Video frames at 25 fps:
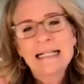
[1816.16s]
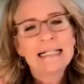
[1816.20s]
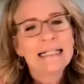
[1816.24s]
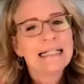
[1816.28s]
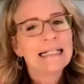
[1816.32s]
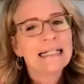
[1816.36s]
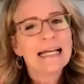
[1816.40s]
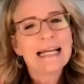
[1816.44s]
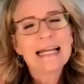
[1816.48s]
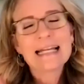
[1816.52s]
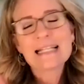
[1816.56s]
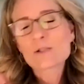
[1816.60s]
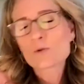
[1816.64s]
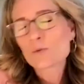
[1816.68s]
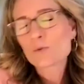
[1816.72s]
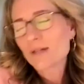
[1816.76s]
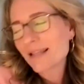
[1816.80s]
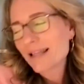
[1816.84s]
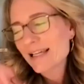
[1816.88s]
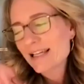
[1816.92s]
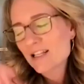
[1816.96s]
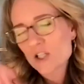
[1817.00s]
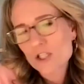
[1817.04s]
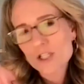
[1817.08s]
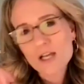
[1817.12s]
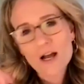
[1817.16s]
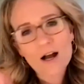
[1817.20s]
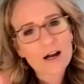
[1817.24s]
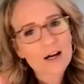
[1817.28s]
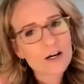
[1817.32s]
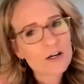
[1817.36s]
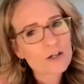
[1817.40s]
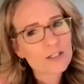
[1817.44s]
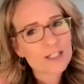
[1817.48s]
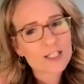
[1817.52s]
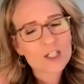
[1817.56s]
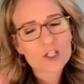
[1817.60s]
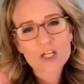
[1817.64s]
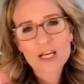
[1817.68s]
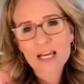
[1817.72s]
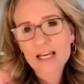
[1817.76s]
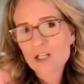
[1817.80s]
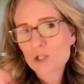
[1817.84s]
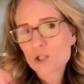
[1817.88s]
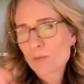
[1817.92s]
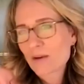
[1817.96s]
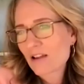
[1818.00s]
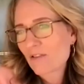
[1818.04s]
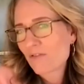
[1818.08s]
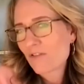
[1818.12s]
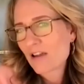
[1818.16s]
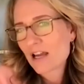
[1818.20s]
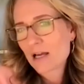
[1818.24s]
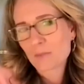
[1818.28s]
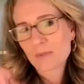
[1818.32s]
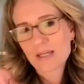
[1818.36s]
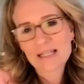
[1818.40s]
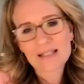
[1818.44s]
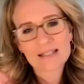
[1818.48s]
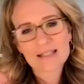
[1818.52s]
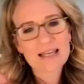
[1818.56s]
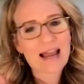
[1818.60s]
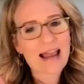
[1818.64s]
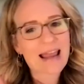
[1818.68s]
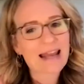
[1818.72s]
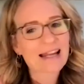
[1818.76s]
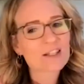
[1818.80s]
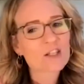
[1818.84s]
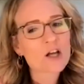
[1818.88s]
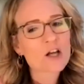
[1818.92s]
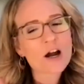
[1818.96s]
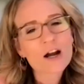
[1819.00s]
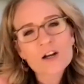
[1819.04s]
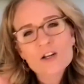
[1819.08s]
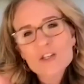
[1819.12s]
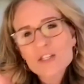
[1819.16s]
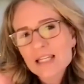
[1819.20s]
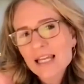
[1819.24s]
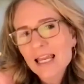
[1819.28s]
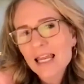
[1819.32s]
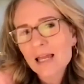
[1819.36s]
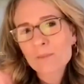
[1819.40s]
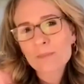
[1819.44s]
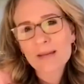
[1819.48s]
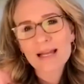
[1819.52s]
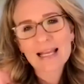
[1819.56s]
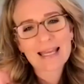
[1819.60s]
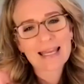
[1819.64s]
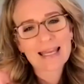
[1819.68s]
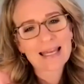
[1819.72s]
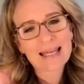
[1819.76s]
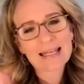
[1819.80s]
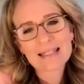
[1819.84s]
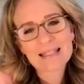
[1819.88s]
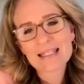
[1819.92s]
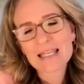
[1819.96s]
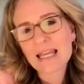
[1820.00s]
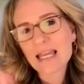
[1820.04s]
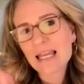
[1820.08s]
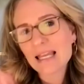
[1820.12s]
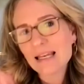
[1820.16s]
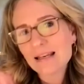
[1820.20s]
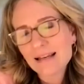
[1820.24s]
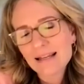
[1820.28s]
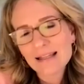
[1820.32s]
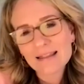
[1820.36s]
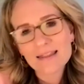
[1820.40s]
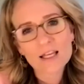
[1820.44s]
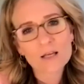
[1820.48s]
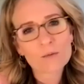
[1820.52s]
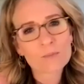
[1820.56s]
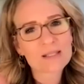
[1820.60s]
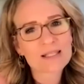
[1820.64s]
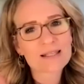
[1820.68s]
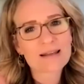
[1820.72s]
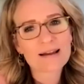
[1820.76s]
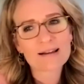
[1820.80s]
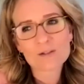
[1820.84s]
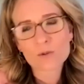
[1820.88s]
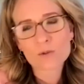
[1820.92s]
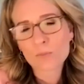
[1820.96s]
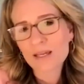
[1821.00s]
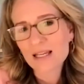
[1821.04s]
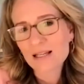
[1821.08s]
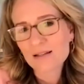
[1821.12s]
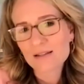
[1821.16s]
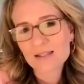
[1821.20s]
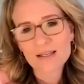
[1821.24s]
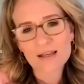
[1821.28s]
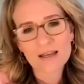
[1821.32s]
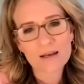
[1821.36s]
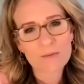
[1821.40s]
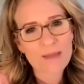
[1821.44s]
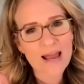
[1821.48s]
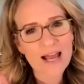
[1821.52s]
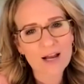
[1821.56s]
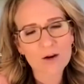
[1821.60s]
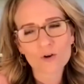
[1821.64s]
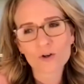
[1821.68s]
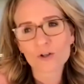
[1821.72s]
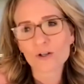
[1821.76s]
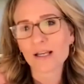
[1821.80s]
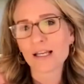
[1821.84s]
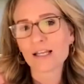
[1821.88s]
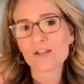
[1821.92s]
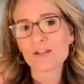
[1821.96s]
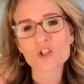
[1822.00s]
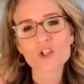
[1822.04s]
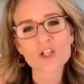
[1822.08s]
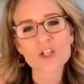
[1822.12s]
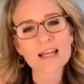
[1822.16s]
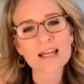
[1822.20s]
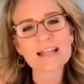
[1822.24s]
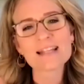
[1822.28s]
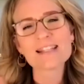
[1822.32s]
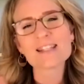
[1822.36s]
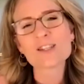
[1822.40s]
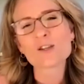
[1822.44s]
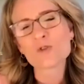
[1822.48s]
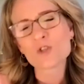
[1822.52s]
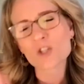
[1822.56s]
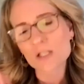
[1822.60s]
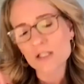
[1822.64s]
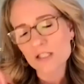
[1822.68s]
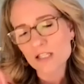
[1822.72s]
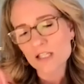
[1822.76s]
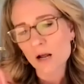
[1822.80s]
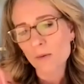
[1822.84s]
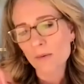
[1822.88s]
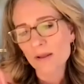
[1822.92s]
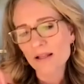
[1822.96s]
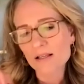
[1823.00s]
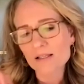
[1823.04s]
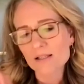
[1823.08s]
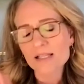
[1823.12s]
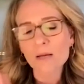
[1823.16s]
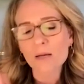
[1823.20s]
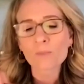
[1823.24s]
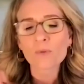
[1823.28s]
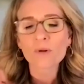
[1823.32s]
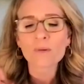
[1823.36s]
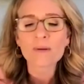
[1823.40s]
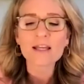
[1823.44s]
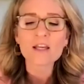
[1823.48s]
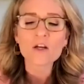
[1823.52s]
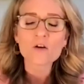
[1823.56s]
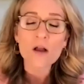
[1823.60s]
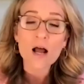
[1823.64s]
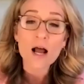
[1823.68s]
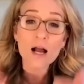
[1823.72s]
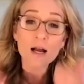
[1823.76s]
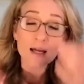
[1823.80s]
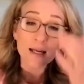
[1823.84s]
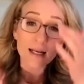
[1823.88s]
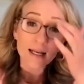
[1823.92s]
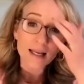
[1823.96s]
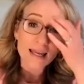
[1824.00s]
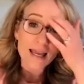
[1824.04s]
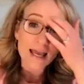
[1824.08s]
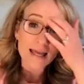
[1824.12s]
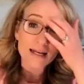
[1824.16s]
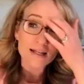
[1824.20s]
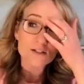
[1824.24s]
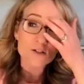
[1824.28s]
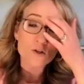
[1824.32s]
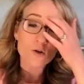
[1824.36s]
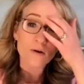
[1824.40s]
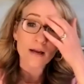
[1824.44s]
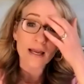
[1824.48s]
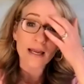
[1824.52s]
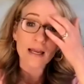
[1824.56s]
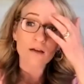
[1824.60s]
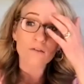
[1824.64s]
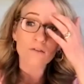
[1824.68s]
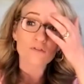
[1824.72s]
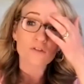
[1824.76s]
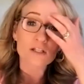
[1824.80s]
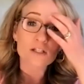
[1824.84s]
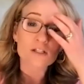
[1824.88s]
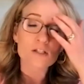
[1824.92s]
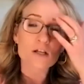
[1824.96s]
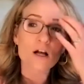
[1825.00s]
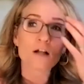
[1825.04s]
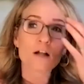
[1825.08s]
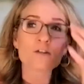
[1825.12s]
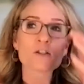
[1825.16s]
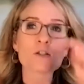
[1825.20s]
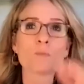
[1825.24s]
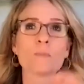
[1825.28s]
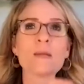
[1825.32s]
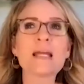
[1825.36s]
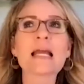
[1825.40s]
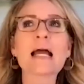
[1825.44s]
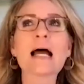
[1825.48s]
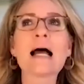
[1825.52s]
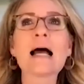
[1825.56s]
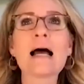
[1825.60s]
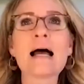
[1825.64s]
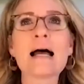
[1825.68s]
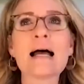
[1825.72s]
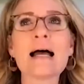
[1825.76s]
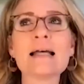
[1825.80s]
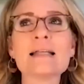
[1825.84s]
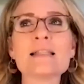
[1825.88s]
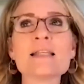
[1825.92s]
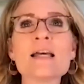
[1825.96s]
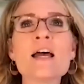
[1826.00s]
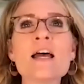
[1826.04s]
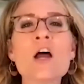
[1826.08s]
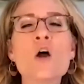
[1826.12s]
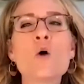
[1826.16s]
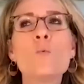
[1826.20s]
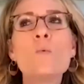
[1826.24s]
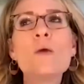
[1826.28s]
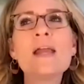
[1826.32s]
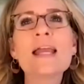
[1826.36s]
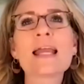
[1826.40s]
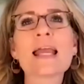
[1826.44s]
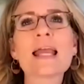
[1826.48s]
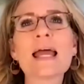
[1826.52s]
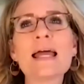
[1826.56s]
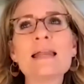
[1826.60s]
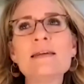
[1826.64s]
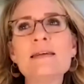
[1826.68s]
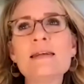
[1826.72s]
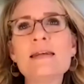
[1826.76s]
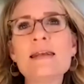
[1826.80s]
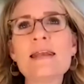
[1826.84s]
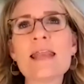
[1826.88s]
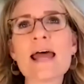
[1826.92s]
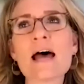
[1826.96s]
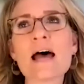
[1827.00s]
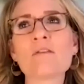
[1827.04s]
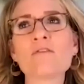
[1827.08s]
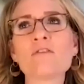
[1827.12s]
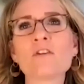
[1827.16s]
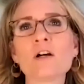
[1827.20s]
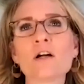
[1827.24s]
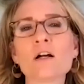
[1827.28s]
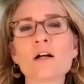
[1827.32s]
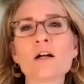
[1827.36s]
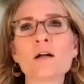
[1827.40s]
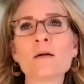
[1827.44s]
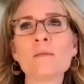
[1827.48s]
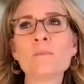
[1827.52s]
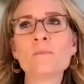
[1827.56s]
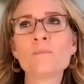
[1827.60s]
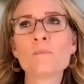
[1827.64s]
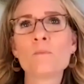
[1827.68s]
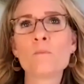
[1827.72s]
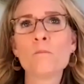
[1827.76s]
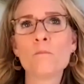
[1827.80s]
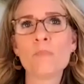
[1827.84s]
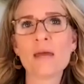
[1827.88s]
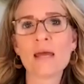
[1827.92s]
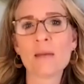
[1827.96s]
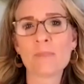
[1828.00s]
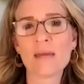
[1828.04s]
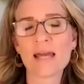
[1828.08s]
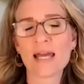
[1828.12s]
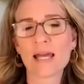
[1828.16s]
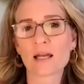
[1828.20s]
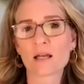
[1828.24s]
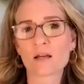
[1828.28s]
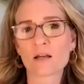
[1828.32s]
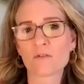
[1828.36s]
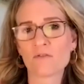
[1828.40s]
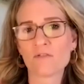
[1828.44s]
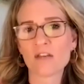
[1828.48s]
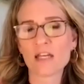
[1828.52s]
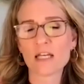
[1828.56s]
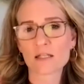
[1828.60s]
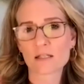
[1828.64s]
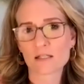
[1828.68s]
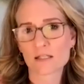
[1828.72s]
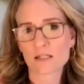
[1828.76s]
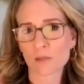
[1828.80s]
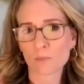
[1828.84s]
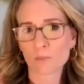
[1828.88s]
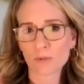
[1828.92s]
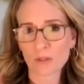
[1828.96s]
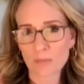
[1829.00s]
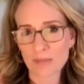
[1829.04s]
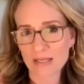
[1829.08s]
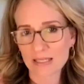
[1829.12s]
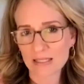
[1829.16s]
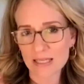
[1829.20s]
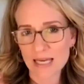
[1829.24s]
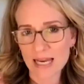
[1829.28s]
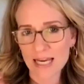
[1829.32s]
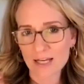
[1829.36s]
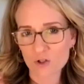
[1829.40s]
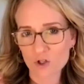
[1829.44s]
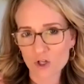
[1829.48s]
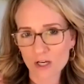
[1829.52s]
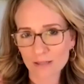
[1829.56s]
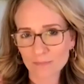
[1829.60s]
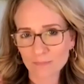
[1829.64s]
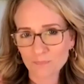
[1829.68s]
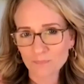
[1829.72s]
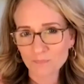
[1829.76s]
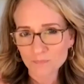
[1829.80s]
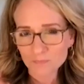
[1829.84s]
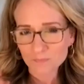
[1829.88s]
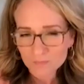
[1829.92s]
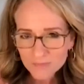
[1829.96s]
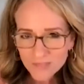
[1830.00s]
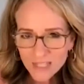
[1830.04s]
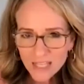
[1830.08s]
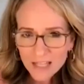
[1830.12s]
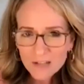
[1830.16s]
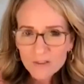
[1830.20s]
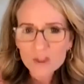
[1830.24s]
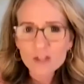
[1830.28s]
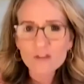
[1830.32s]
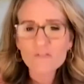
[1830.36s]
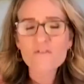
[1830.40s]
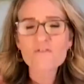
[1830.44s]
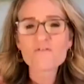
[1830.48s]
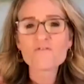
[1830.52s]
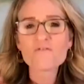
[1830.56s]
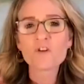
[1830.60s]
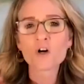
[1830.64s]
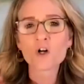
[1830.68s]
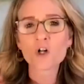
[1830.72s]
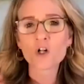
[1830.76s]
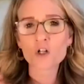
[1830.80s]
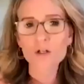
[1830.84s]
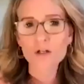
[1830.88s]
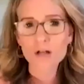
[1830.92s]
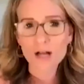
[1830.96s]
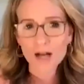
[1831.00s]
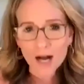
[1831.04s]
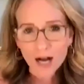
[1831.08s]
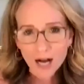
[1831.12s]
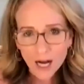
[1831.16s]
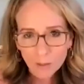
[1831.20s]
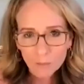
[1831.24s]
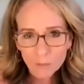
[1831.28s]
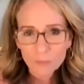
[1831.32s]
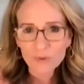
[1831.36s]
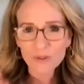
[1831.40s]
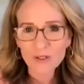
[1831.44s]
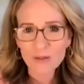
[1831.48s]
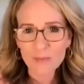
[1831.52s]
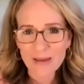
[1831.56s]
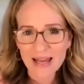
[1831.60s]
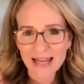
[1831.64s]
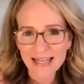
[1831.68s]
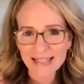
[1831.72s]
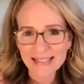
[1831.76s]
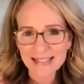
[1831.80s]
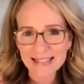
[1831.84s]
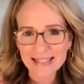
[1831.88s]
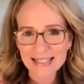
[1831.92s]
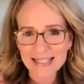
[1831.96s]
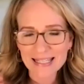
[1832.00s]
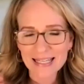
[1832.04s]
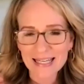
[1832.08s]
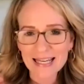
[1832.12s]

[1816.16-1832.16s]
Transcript: it's really just hard to change my family's diet. It's hard to get my kid to eat anything besides pizza and macaroni and cheese. So just tell me to supplement. You're not going to get as great of results because we can never mimic via supplementation the full complement